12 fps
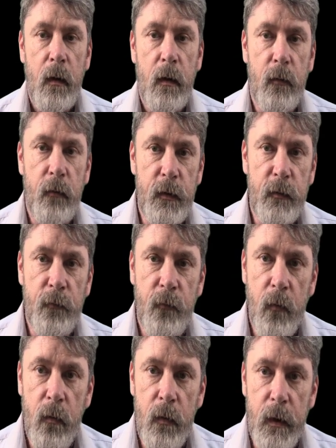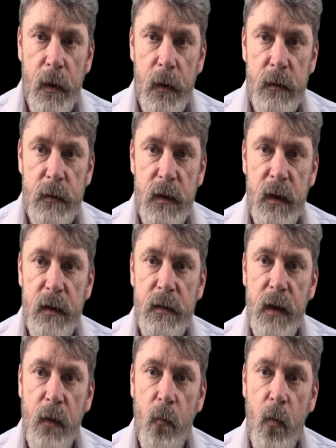The reason for this
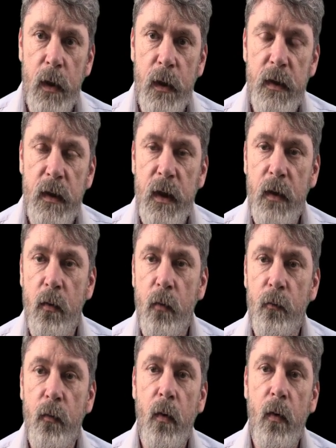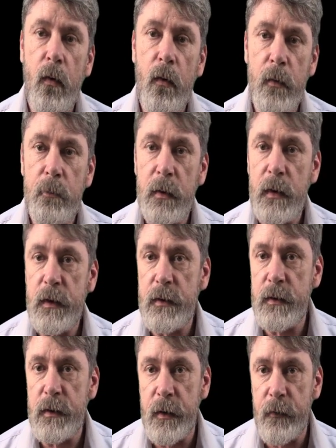is they wanted to take over all the
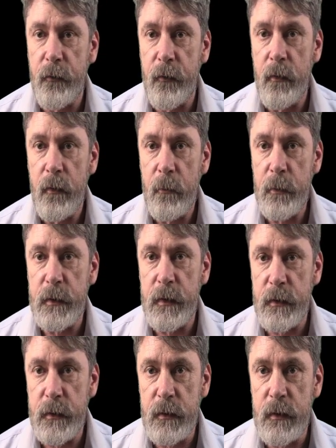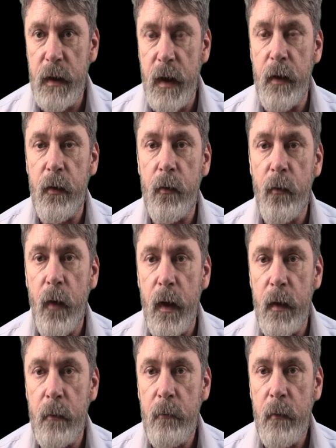police chief positions in
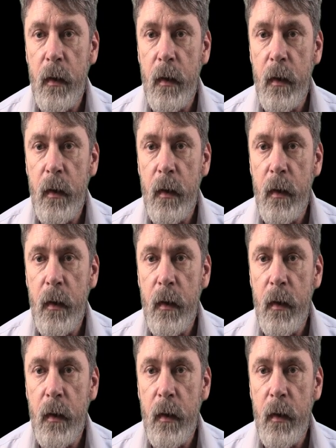Ukraine.